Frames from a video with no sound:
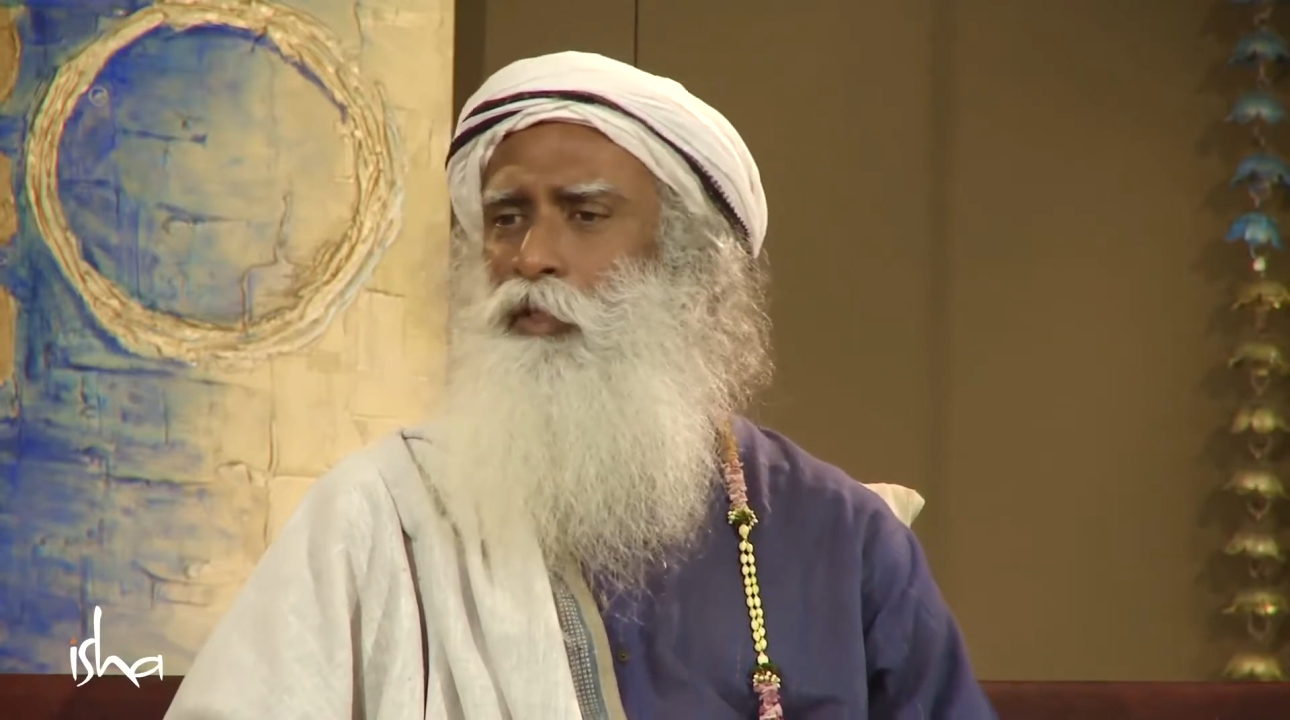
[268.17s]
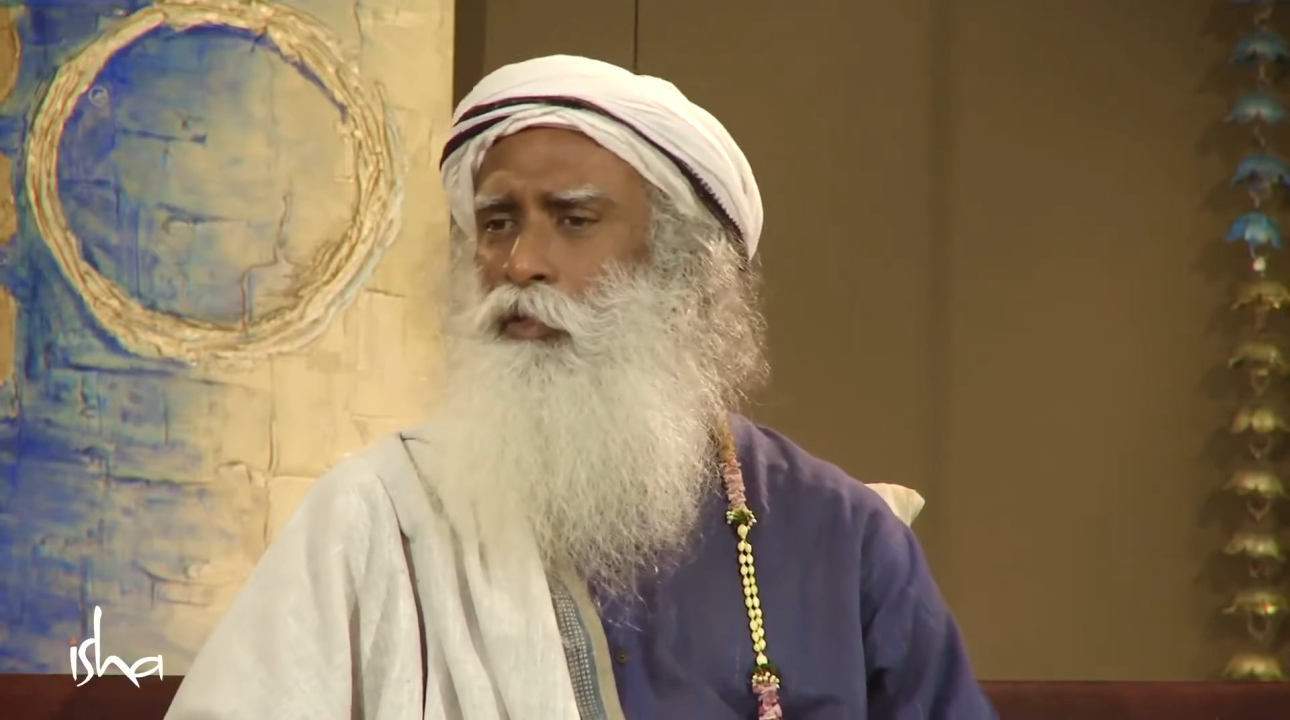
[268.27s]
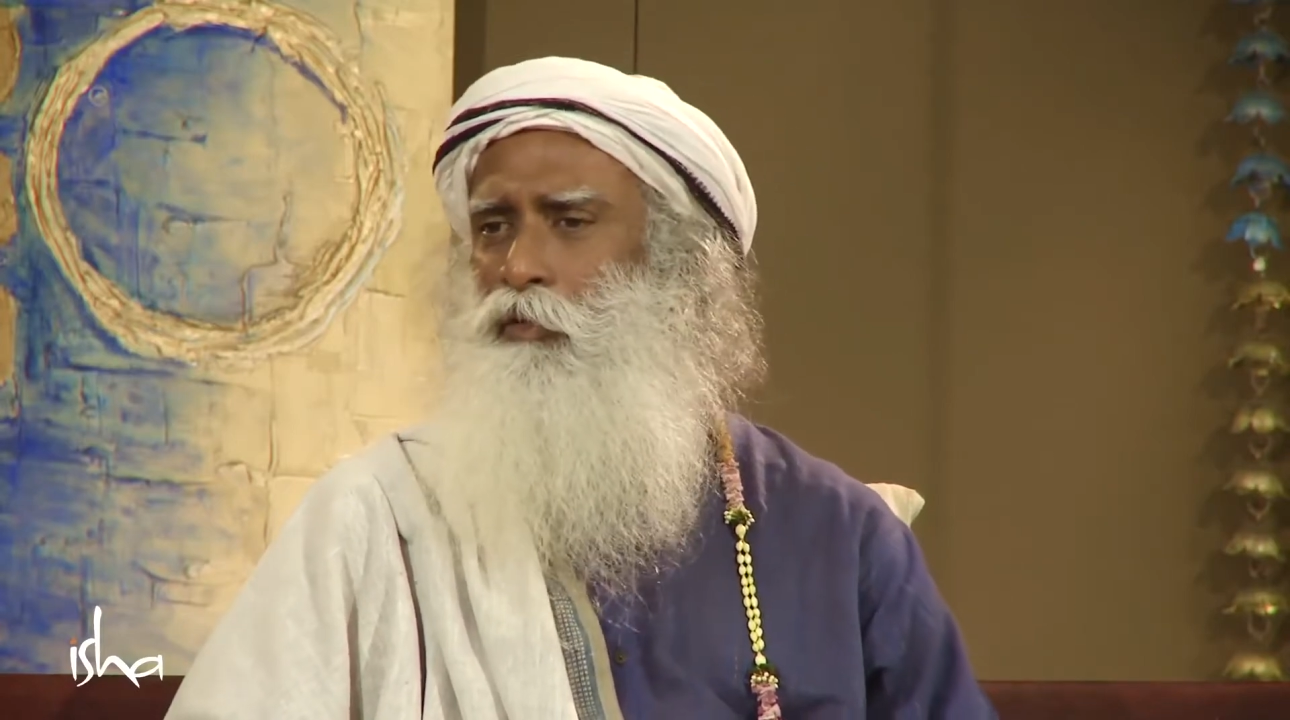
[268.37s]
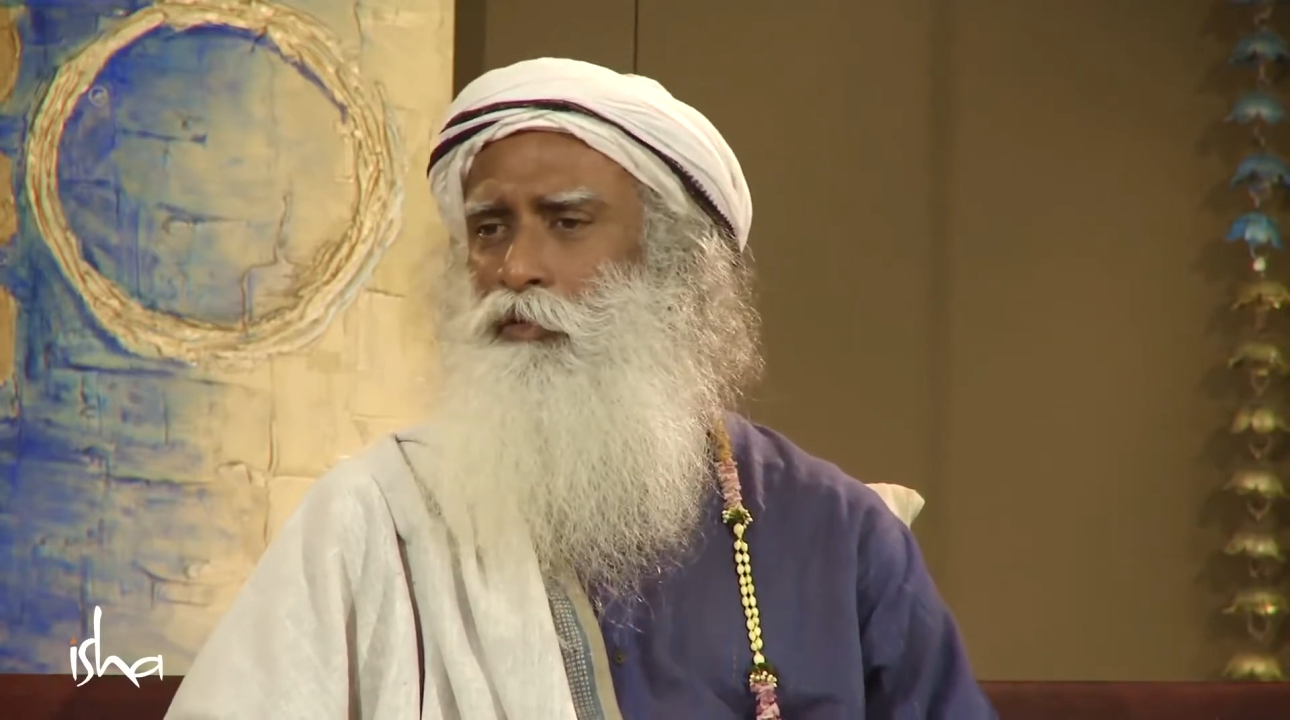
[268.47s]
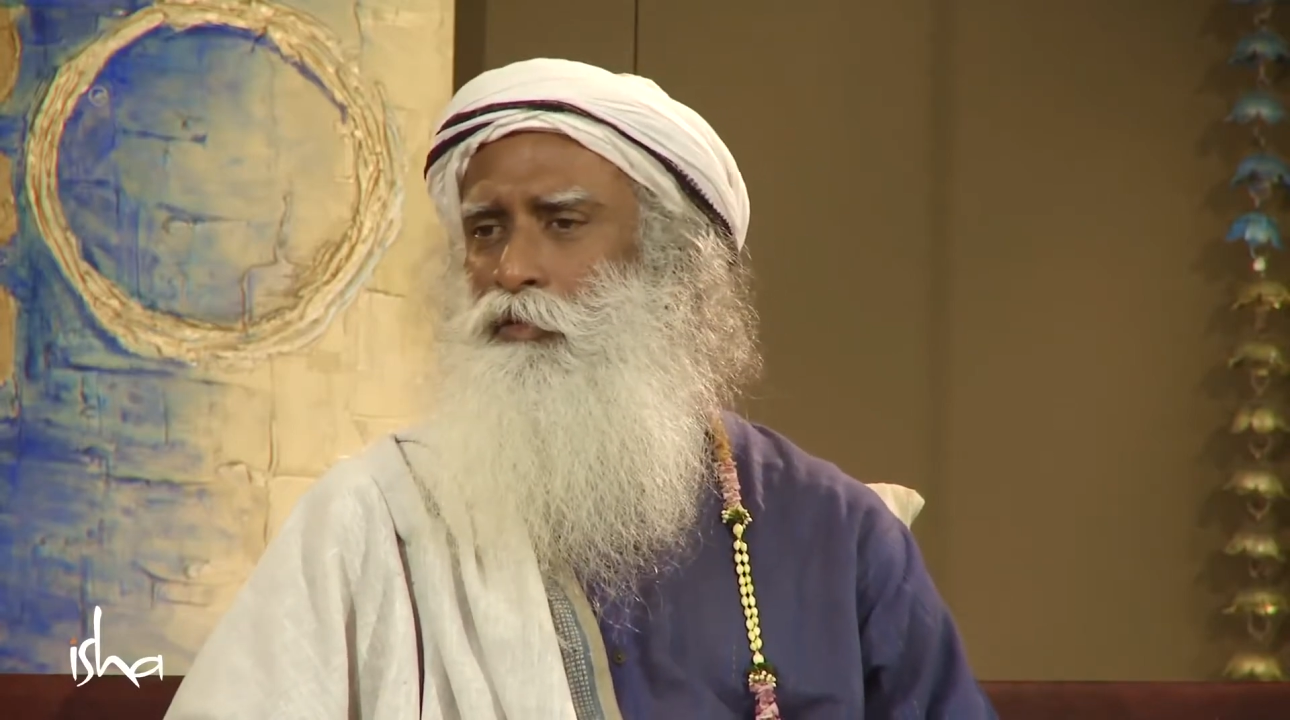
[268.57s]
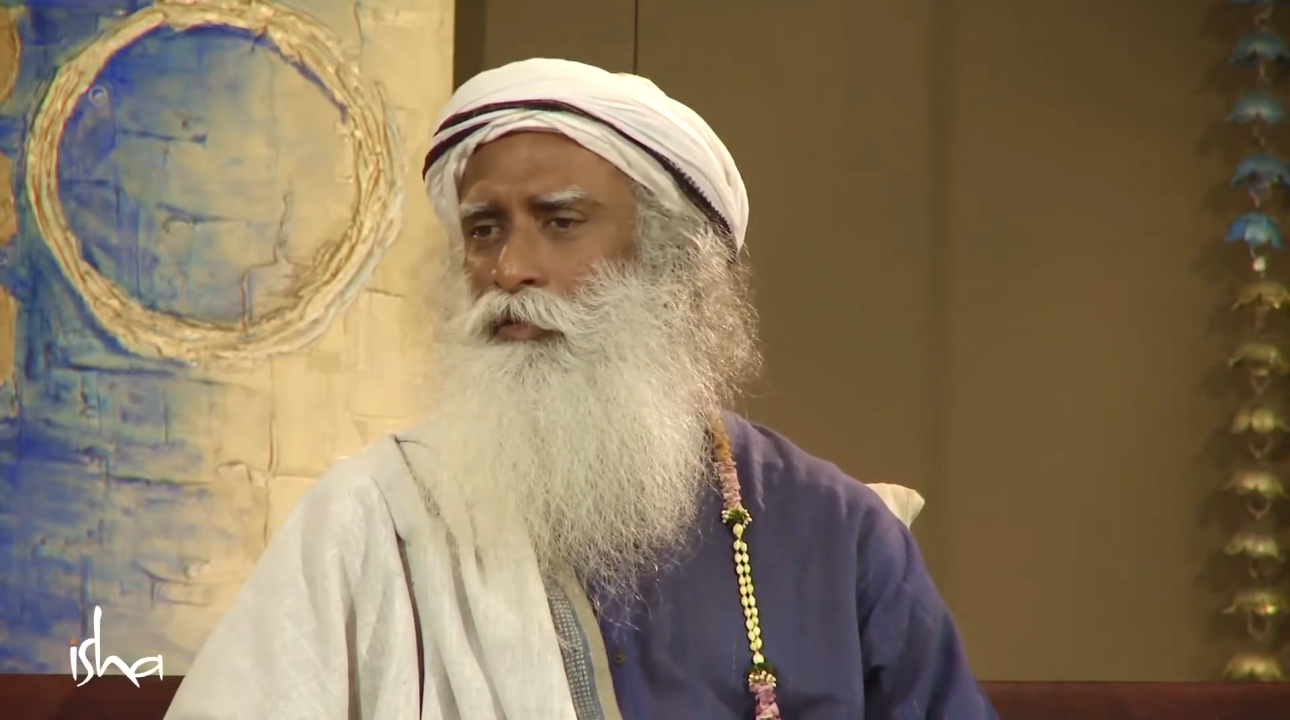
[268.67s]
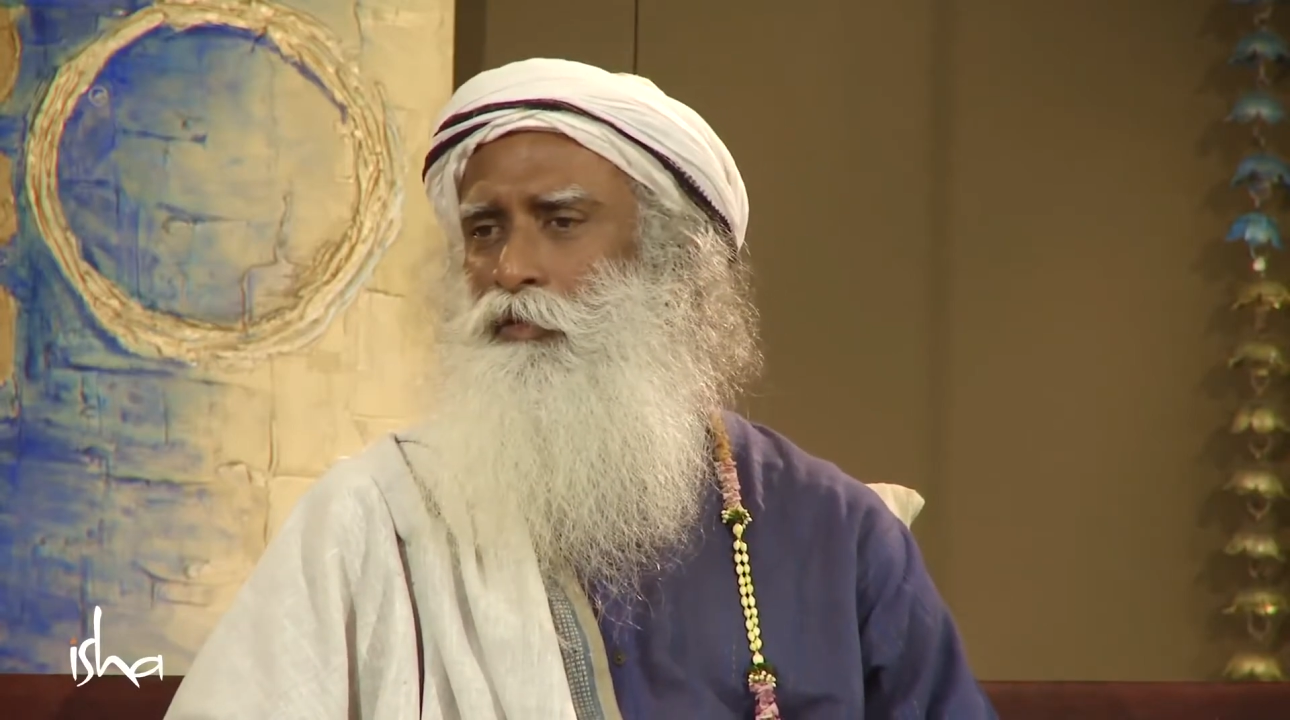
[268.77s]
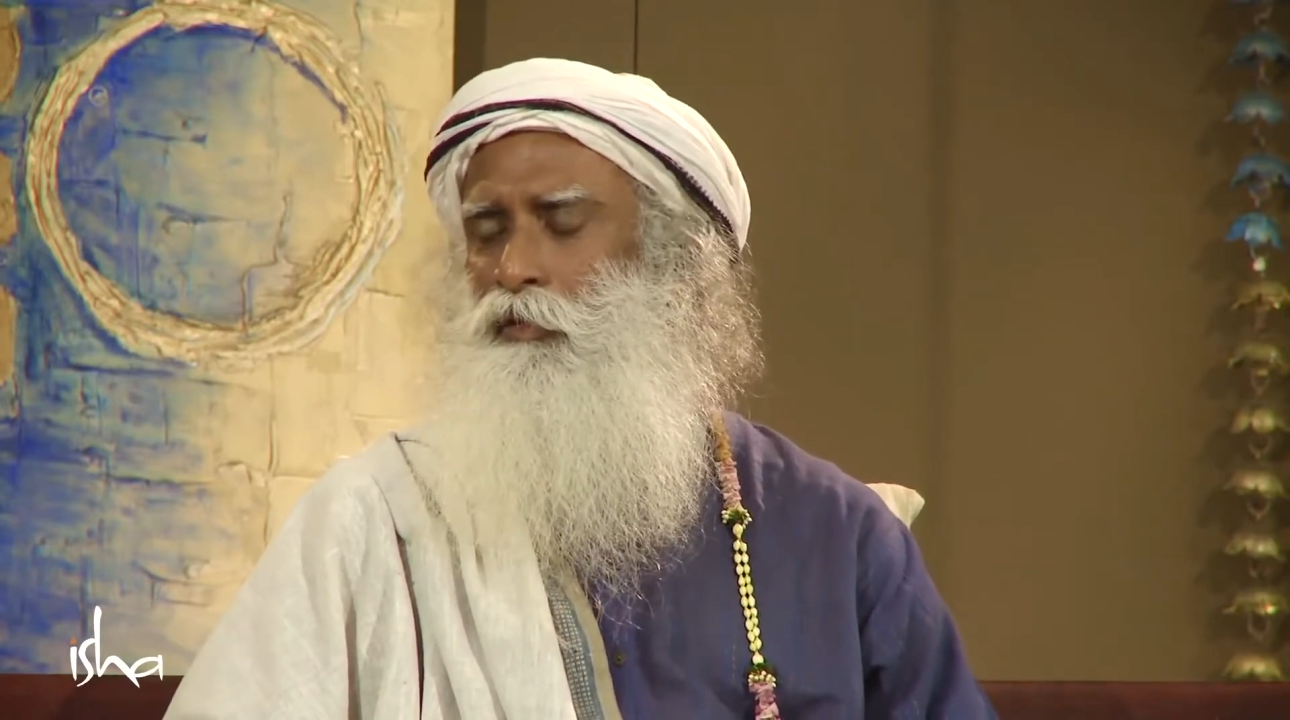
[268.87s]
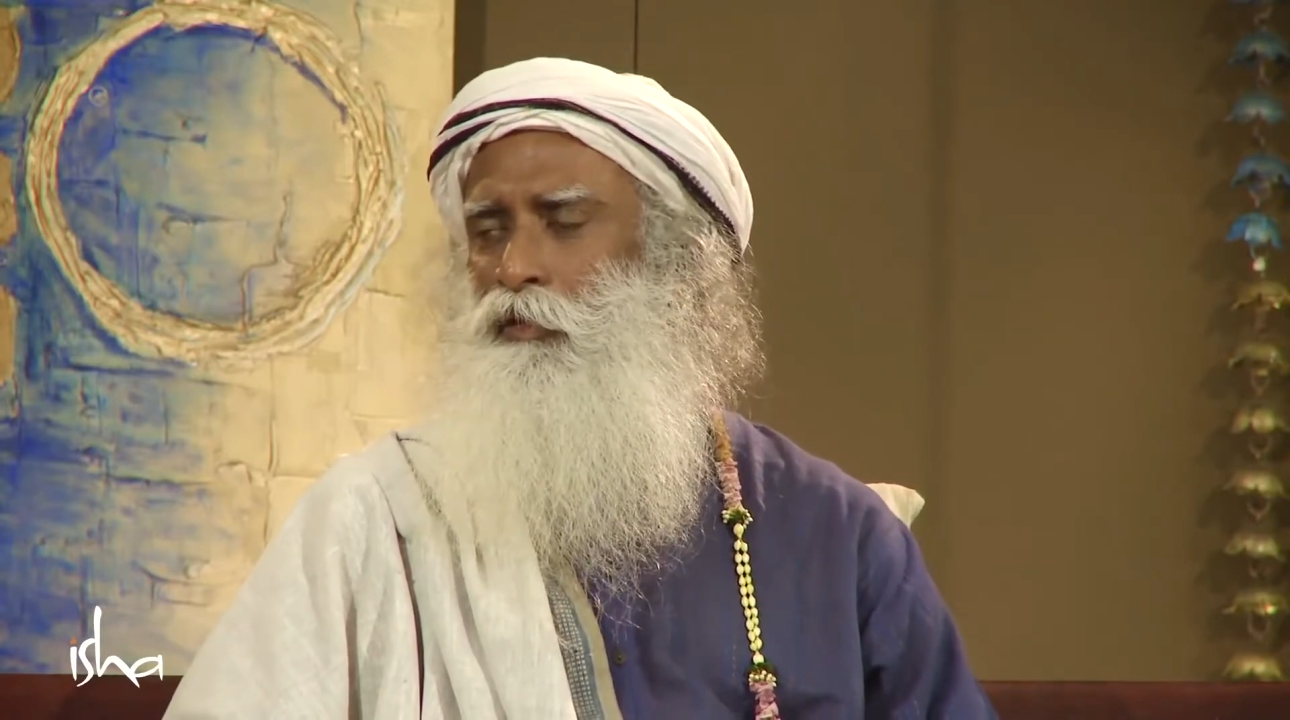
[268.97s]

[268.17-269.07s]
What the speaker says: because